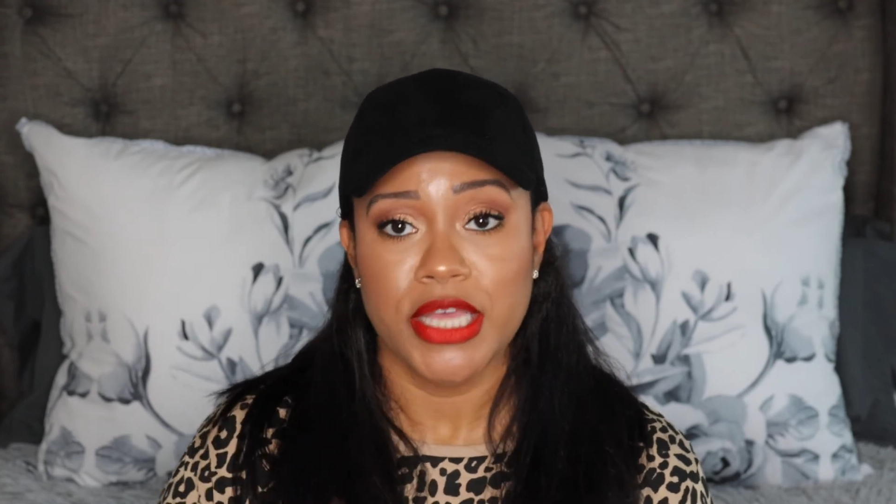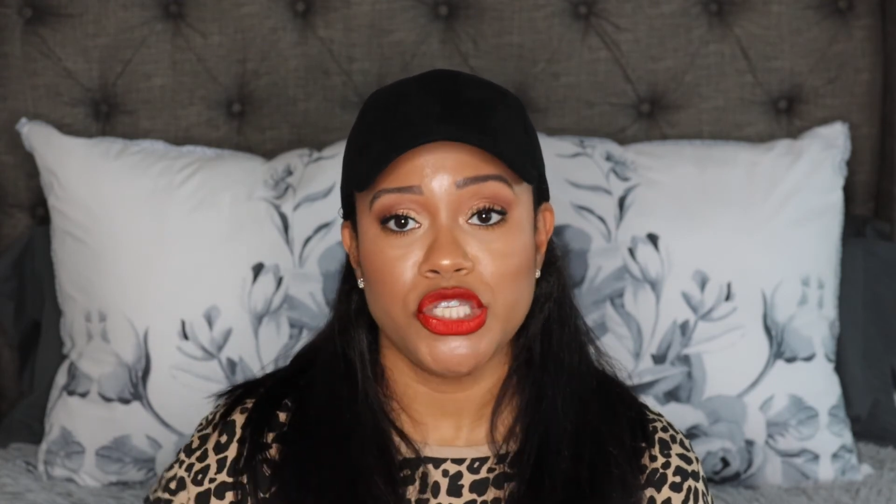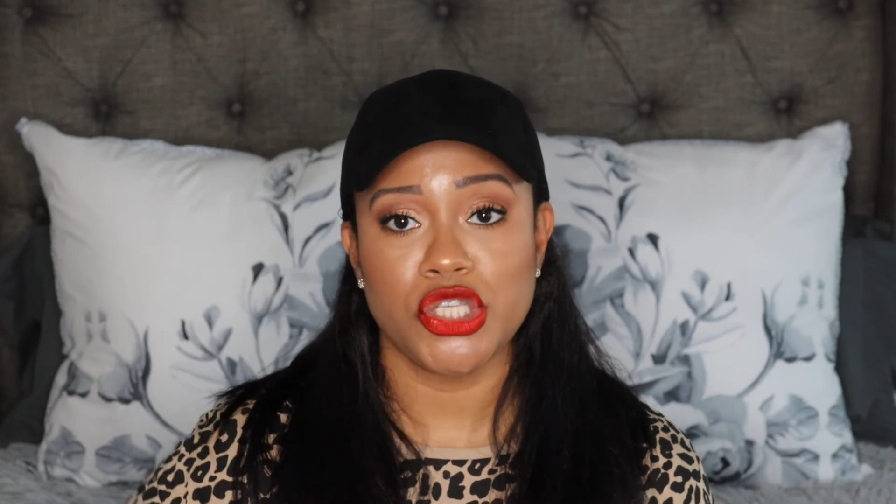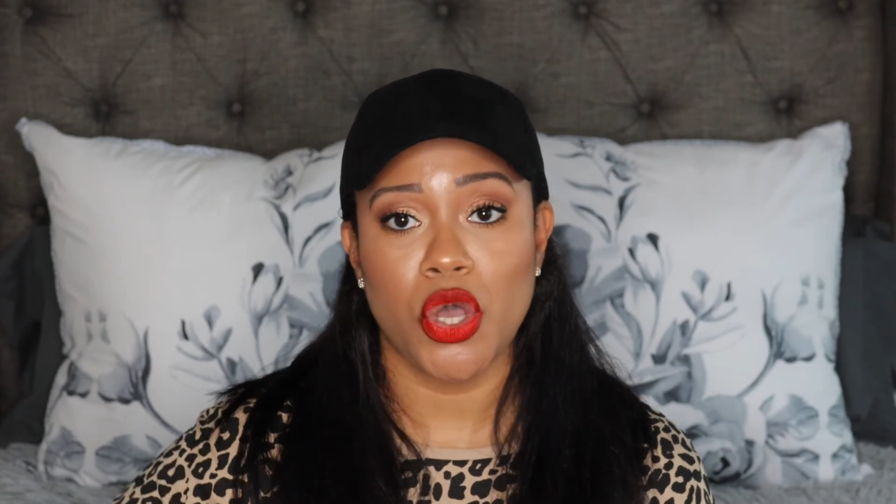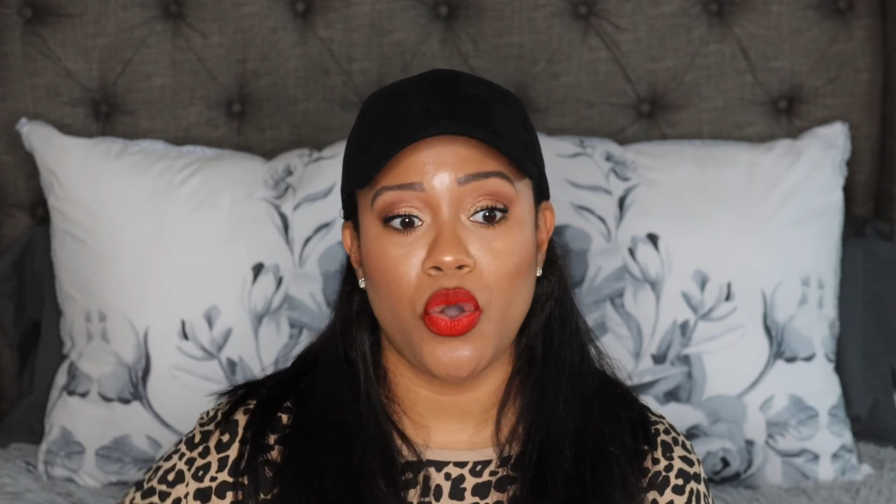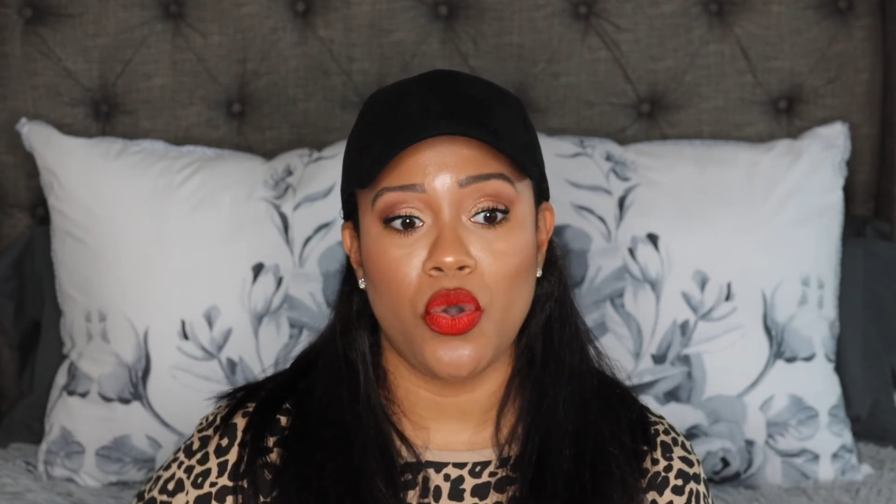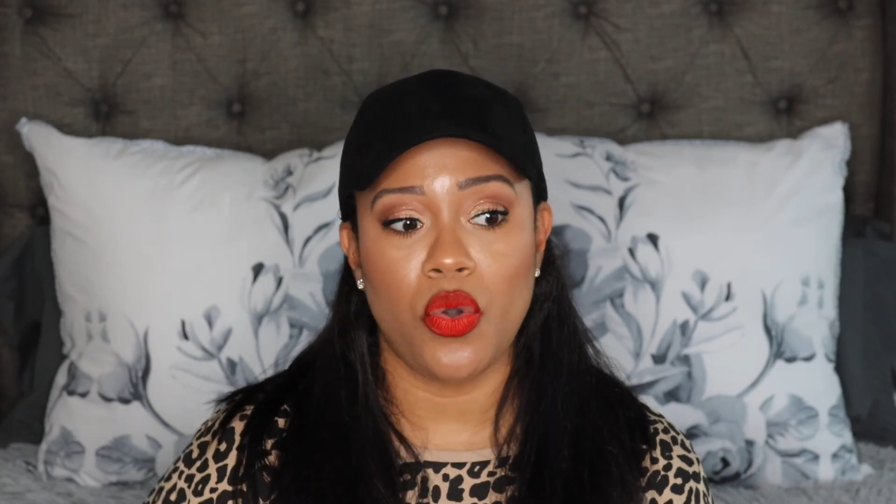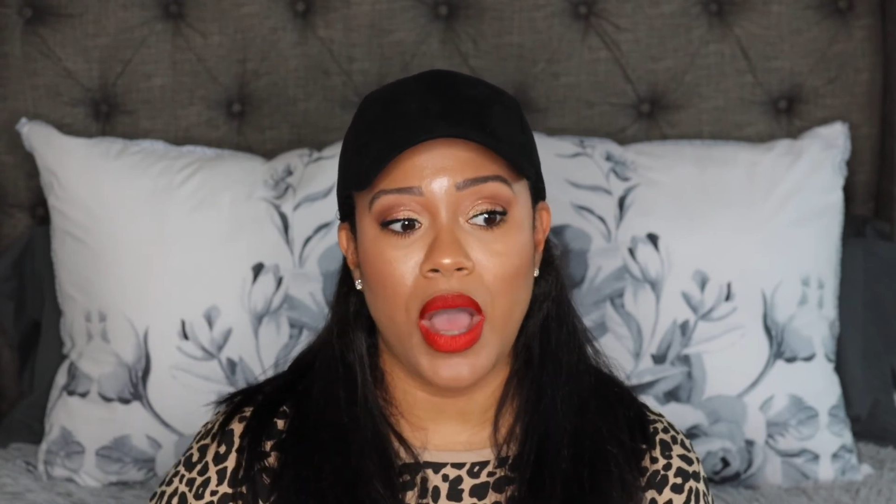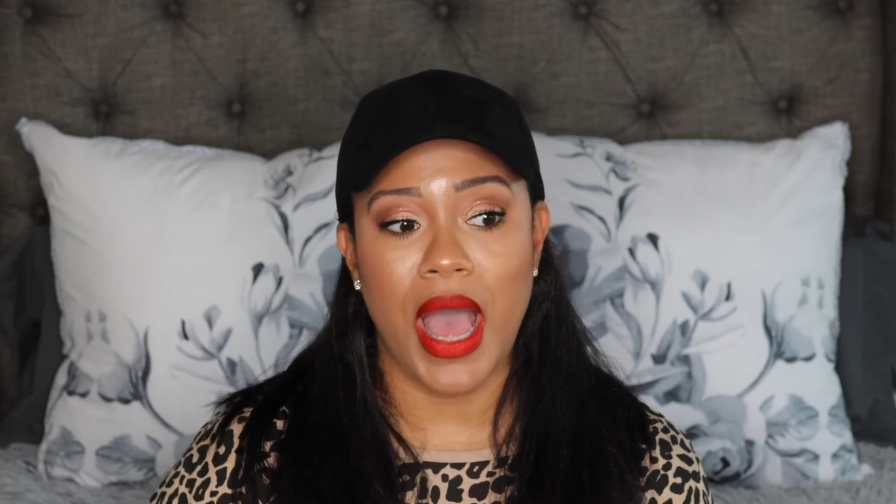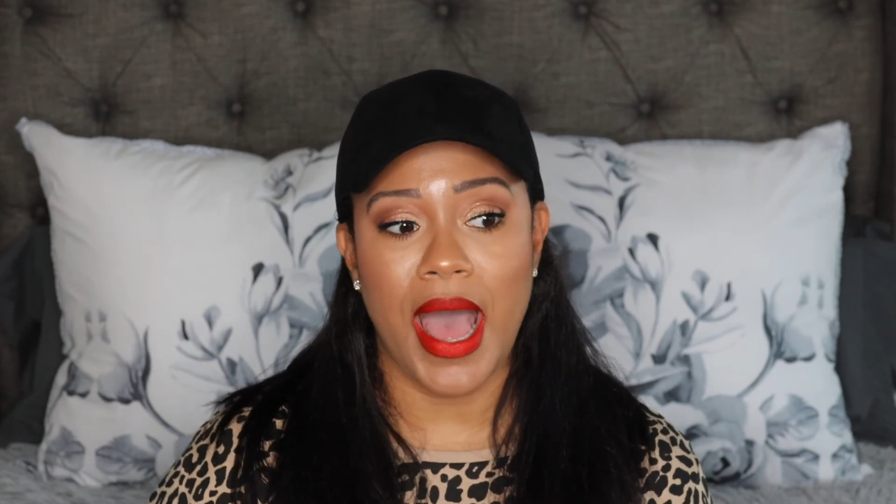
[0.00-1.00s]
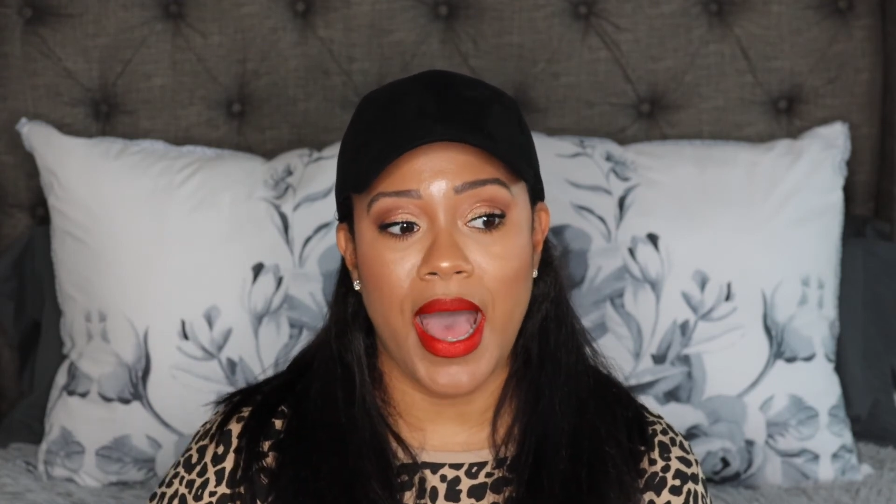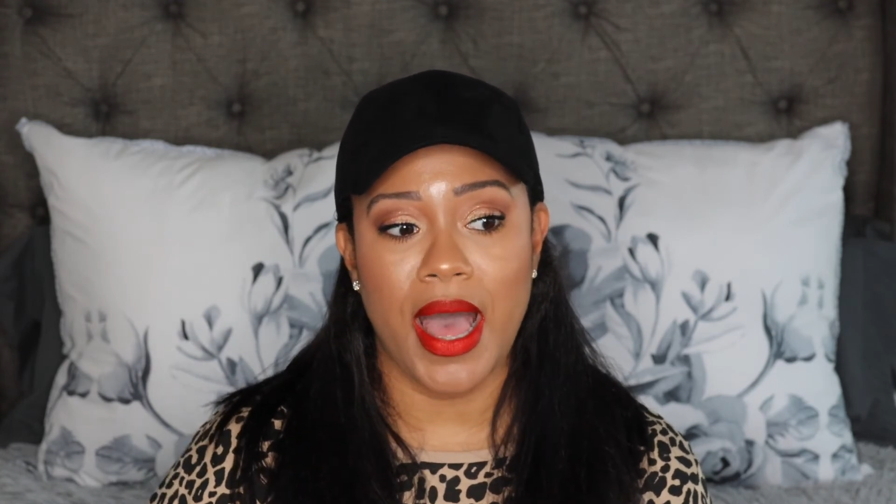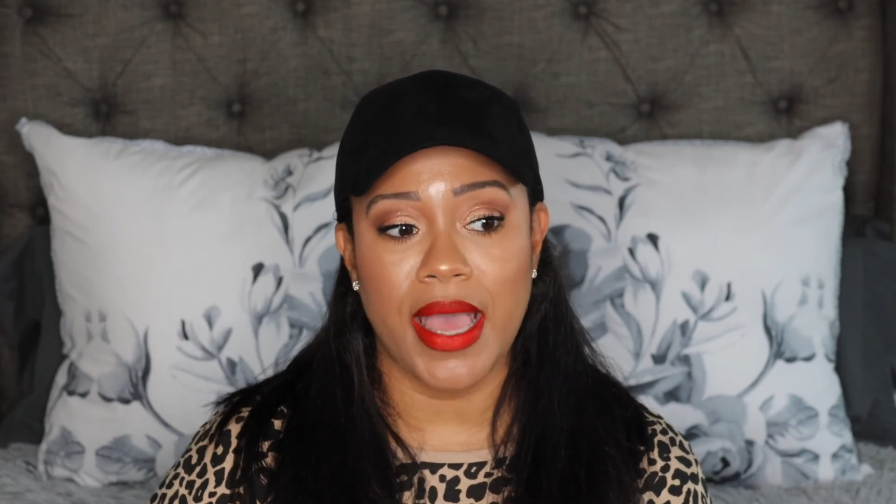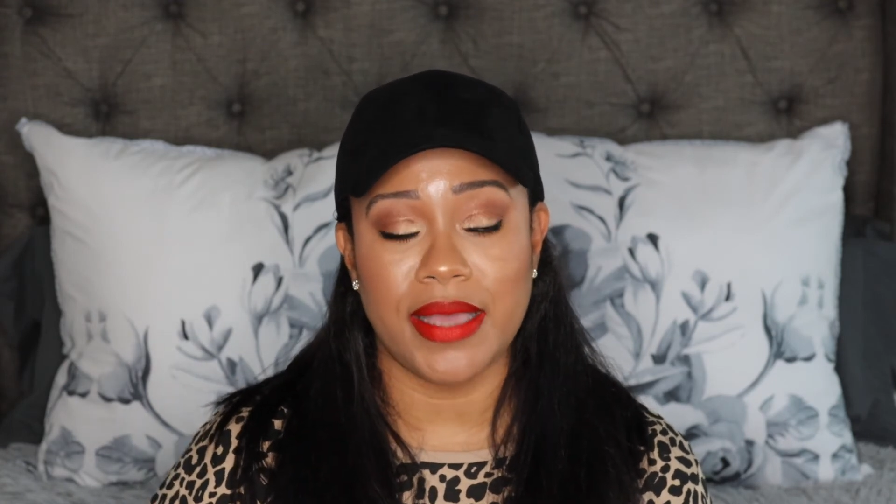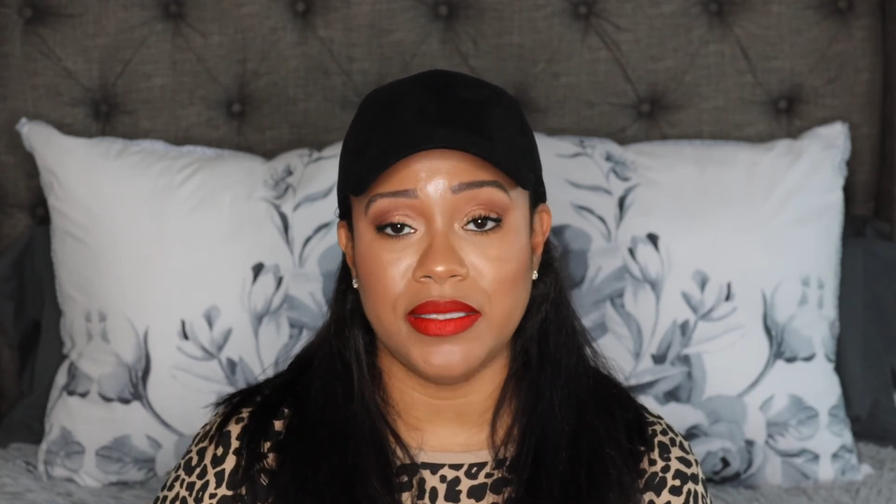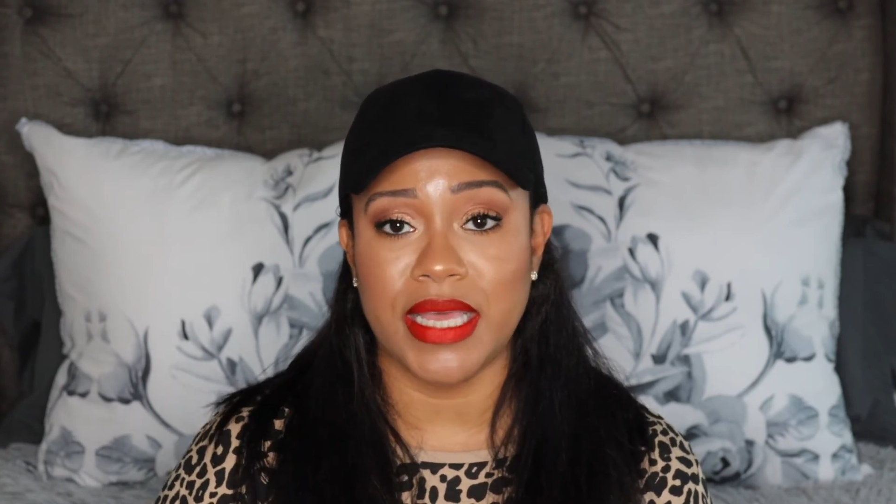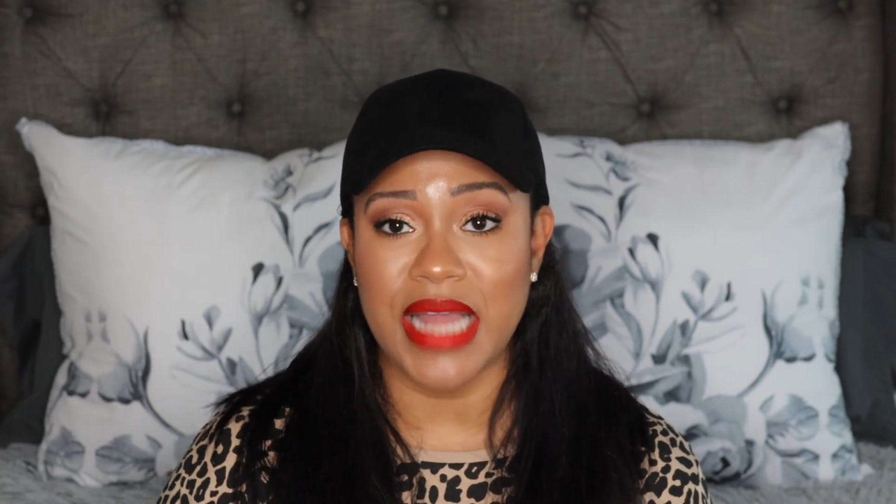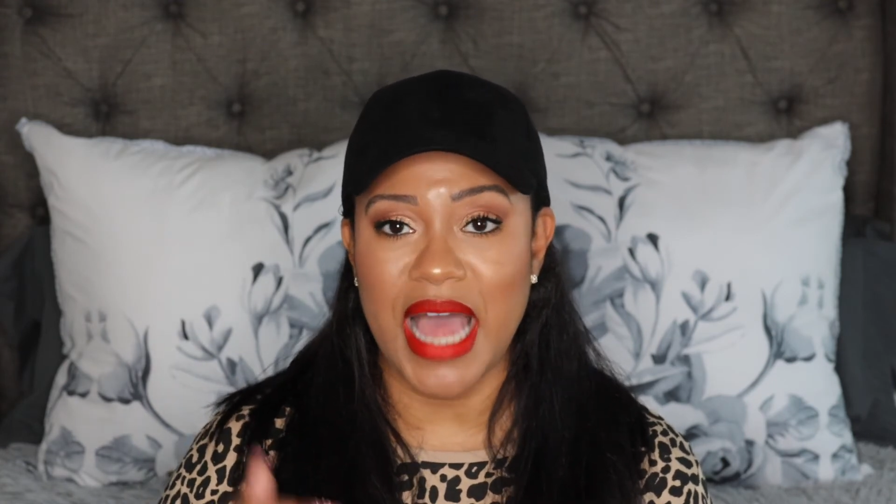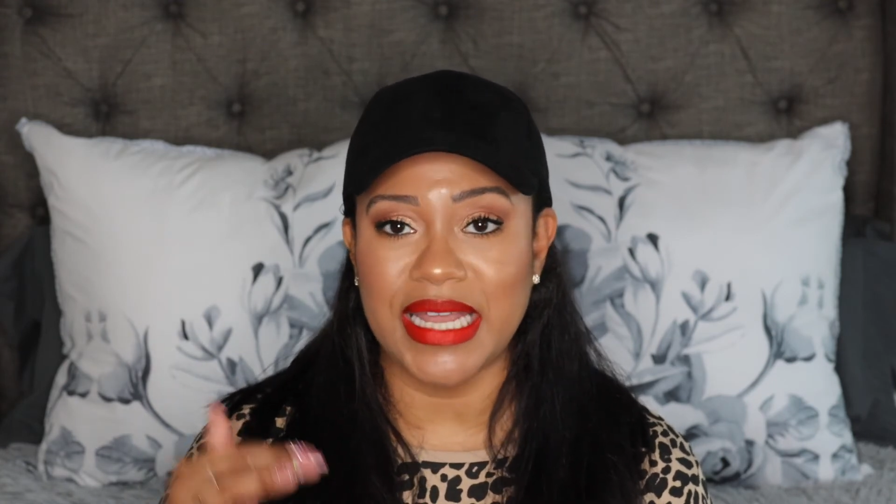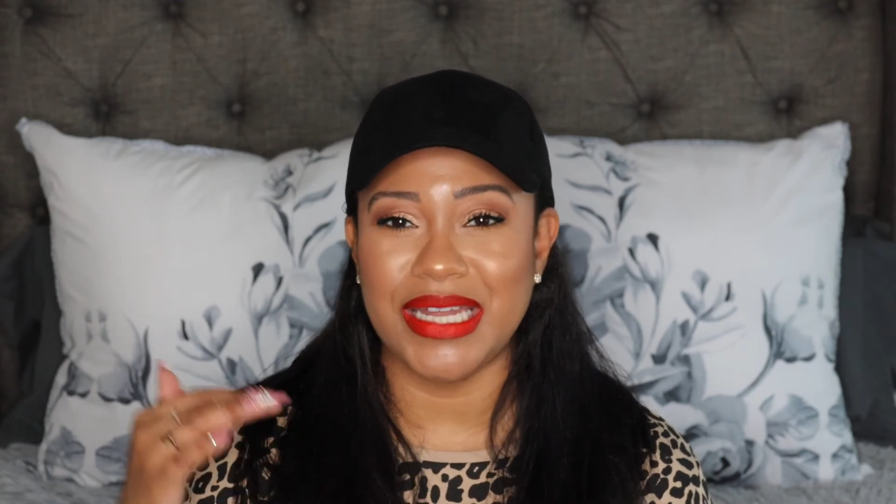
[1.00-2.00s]
So
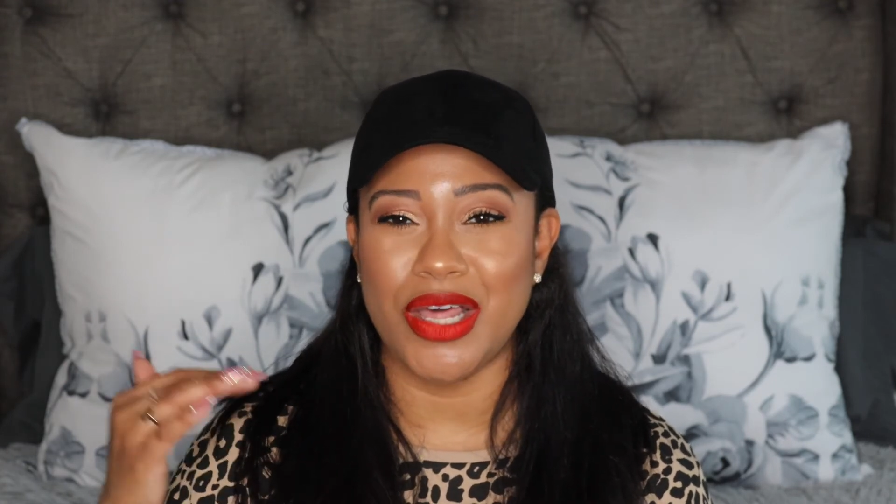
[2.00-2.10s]
not